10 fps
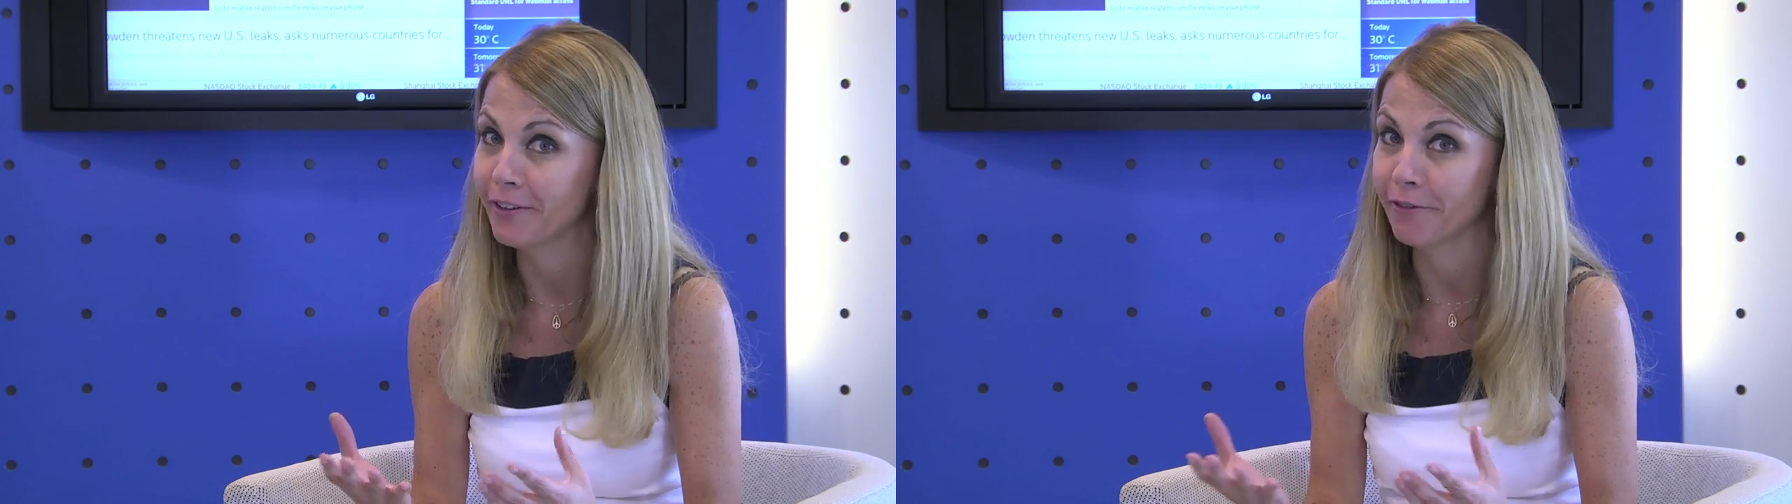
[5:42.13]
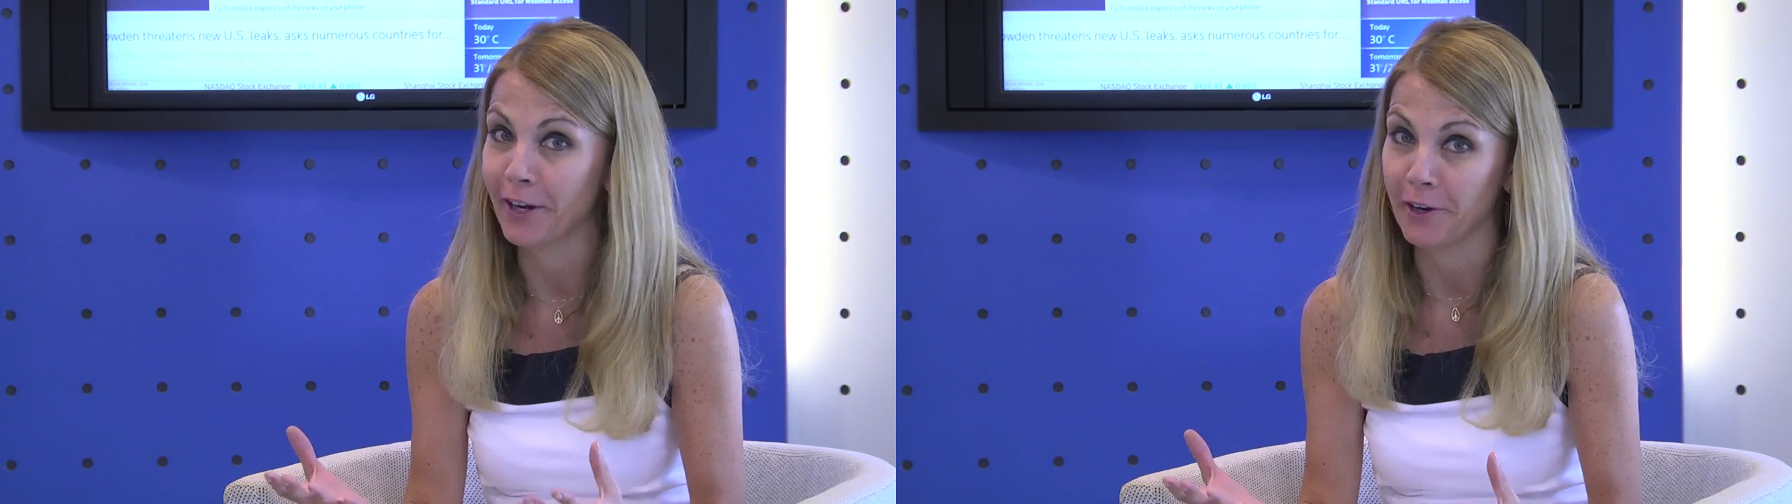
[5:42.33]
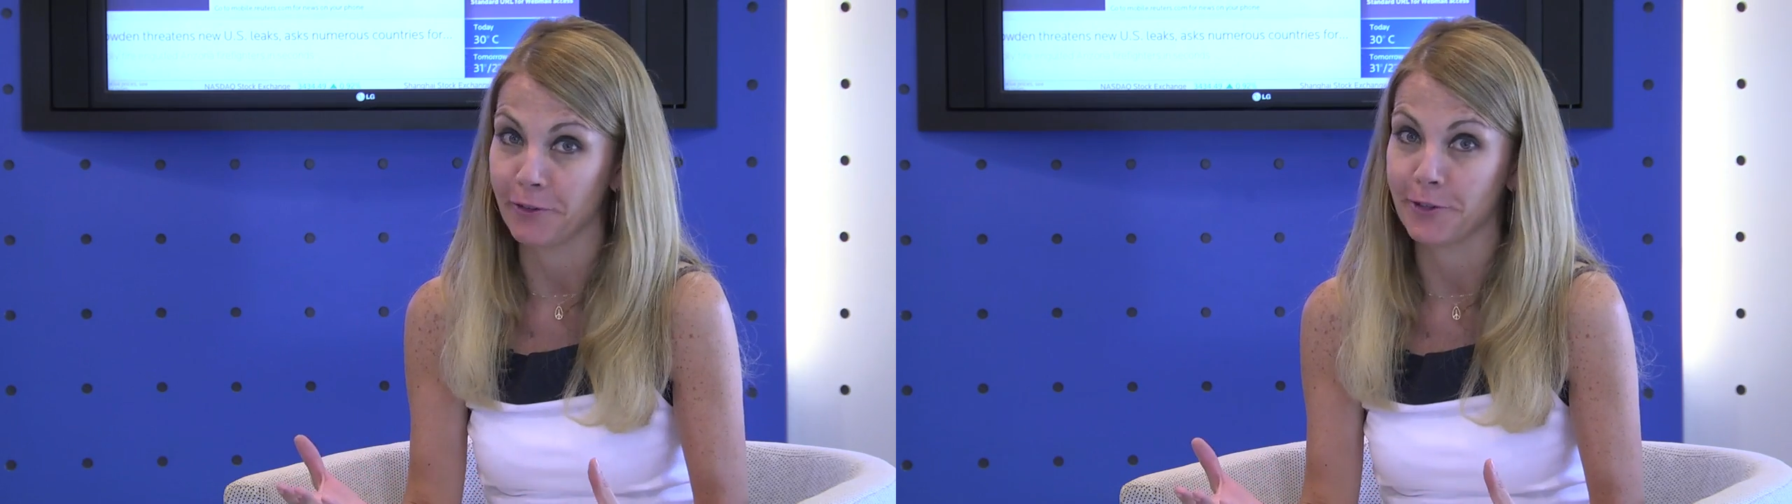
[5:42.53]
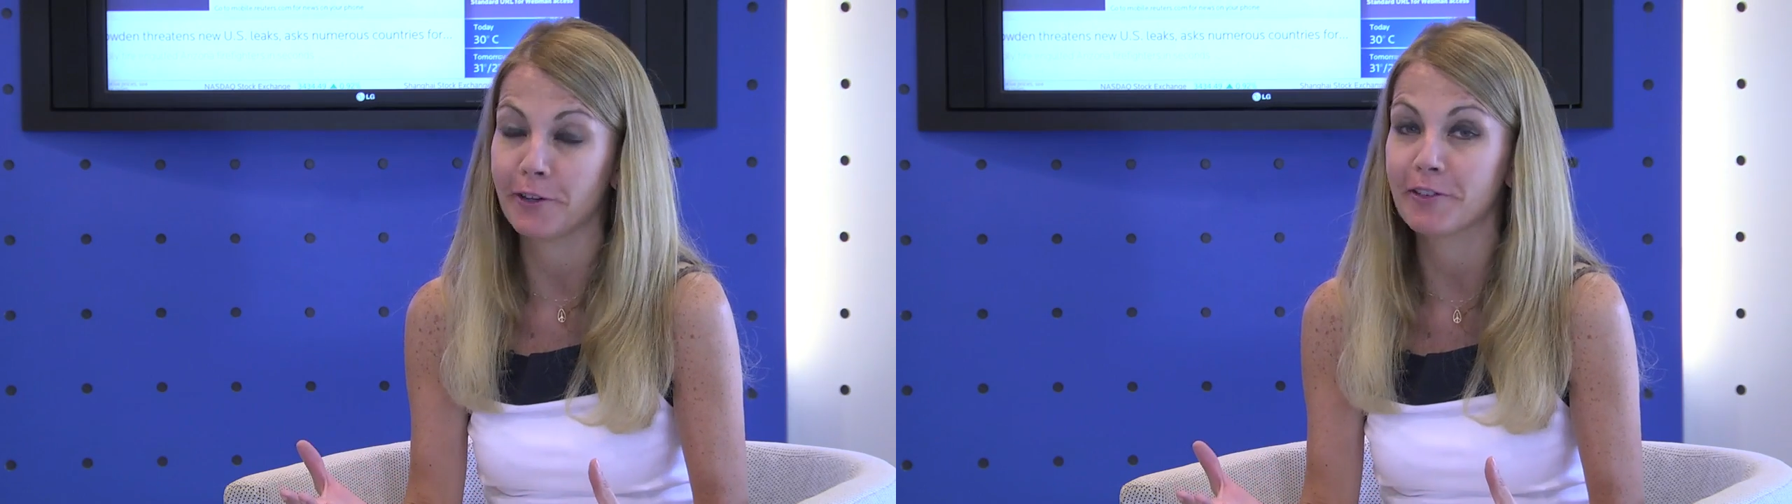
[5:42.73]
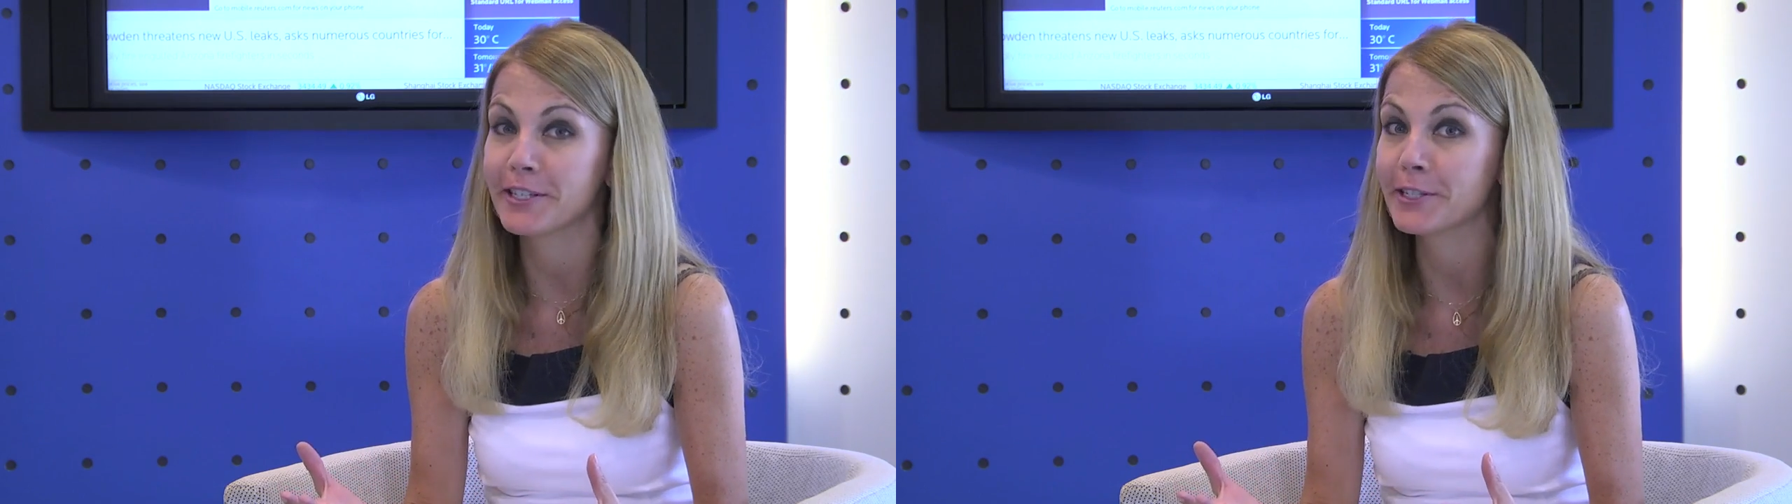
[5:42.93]
in financial
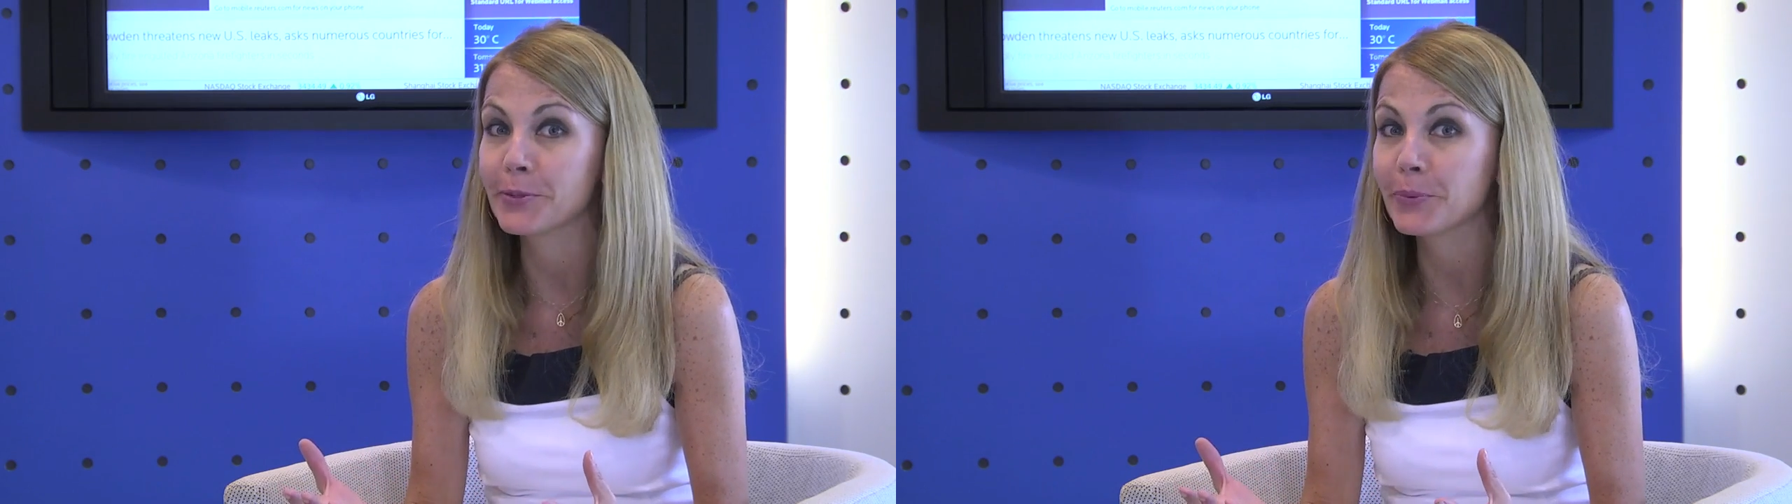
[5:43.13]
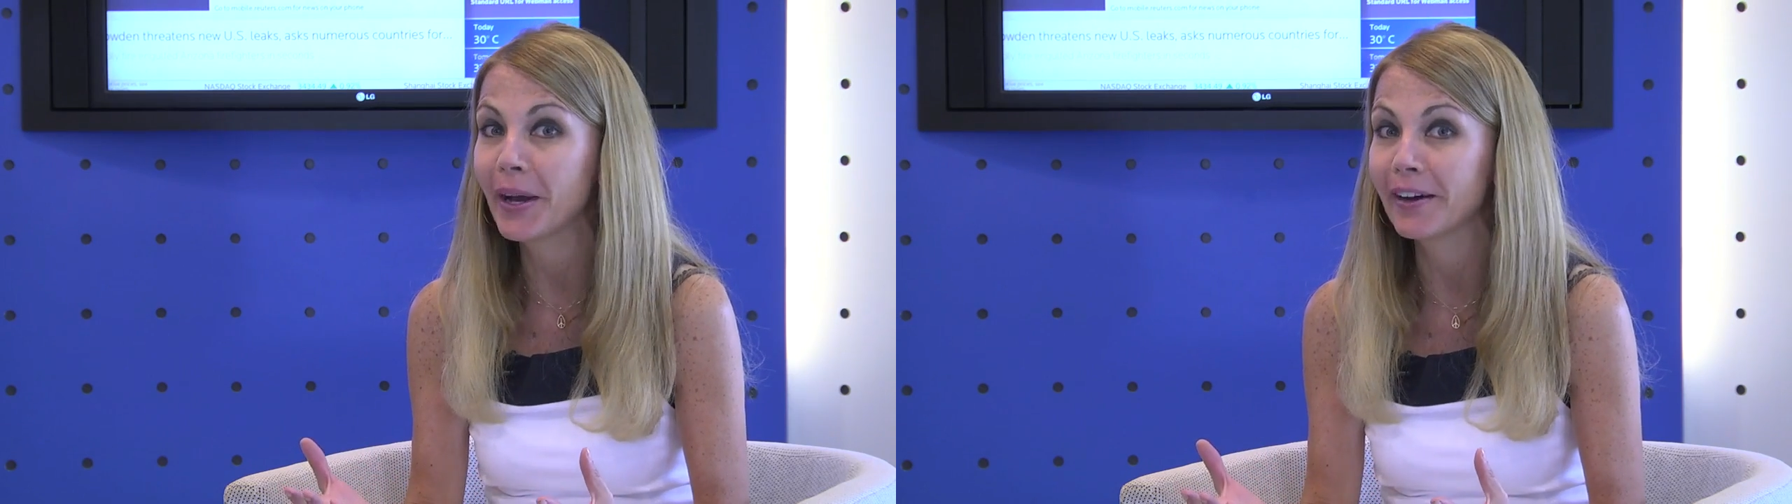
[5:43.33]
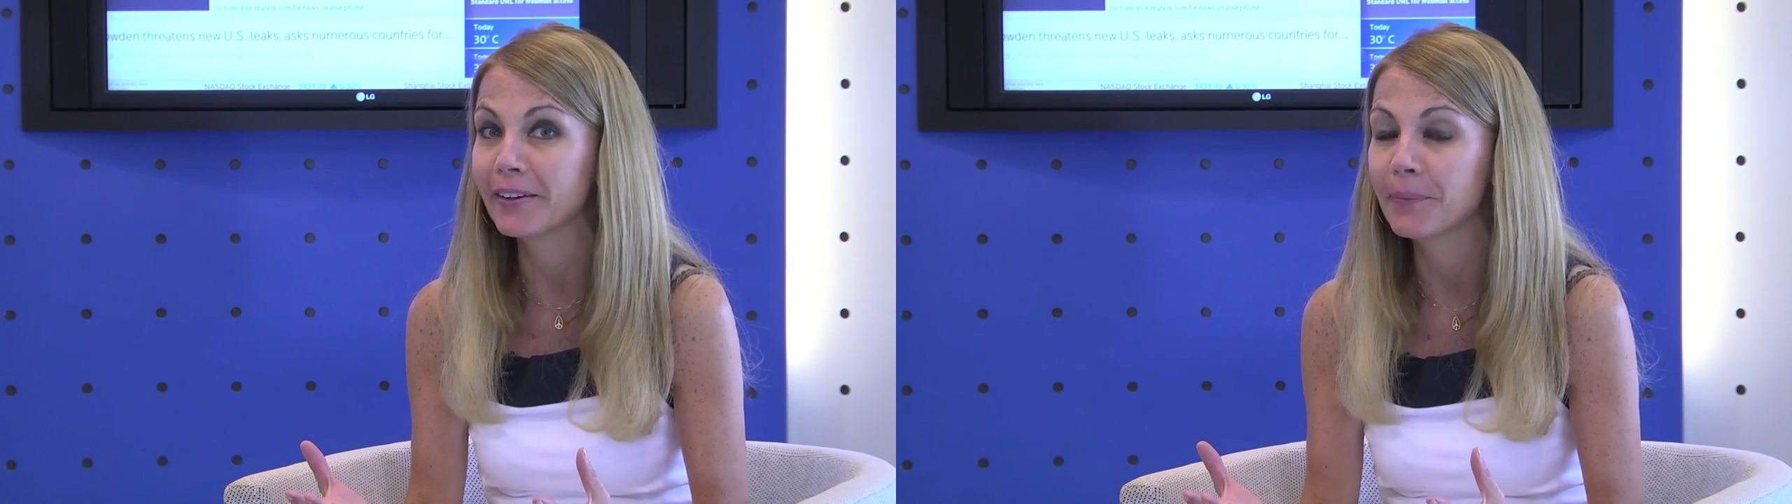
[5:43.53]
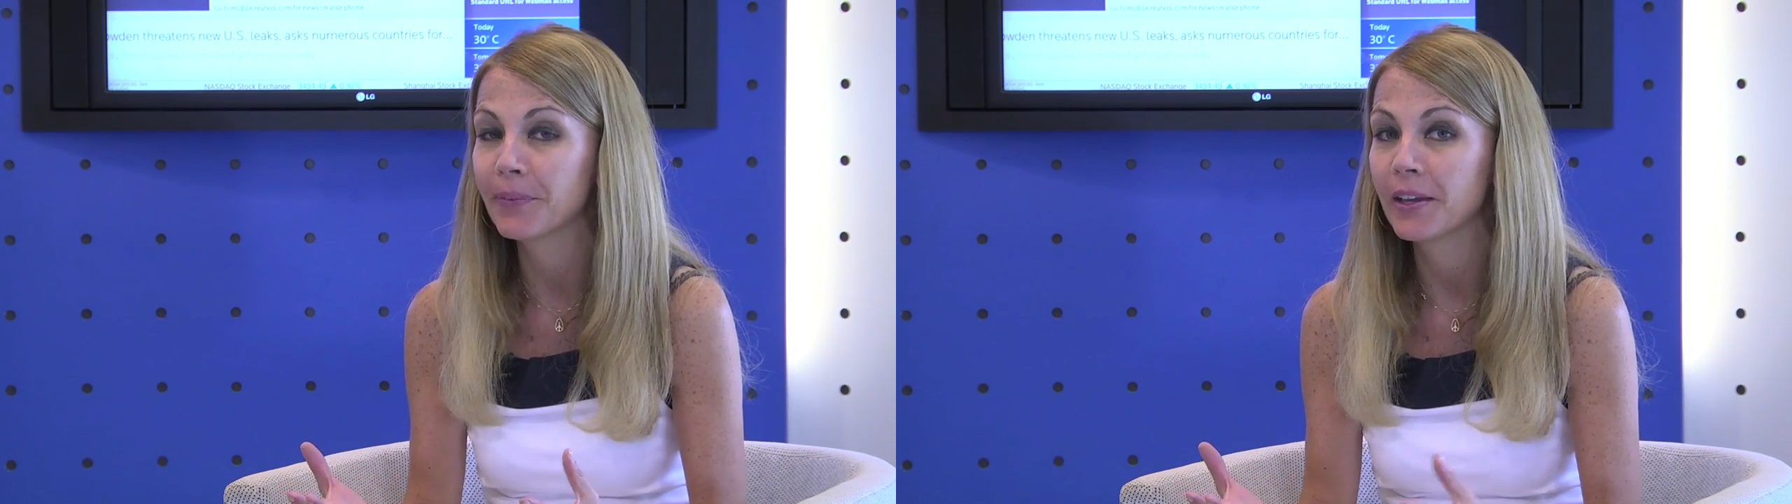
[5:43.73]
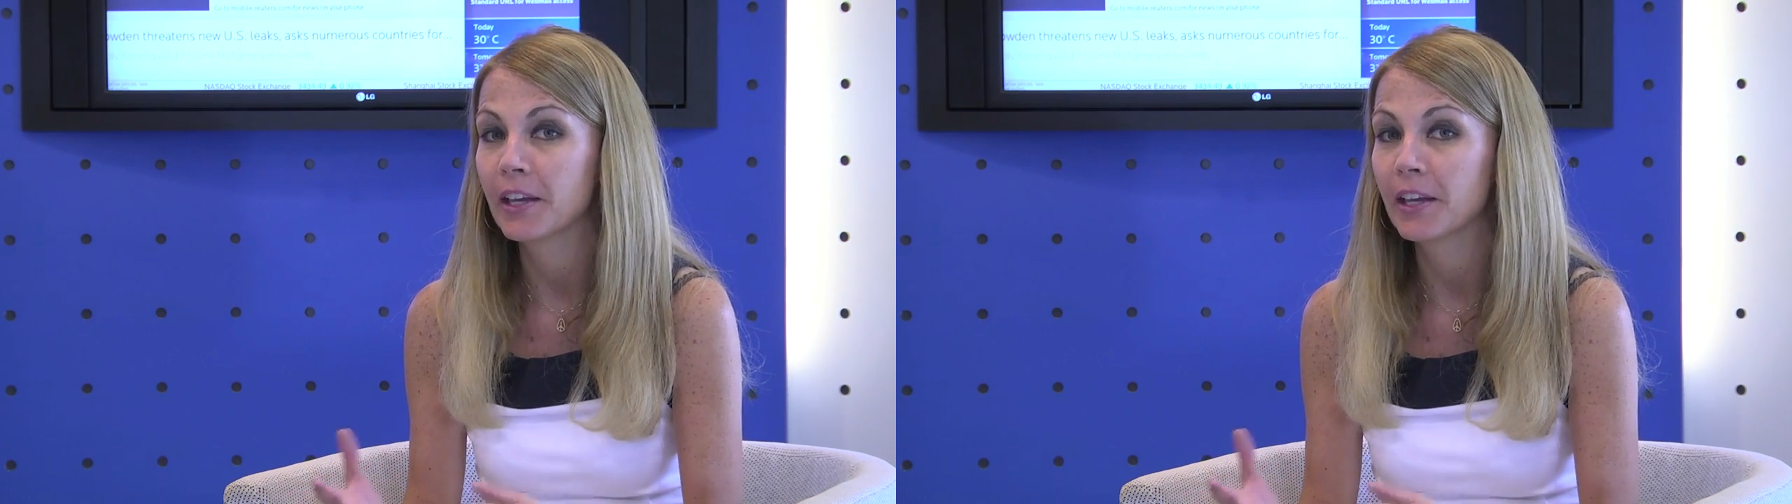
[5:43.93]
services as well.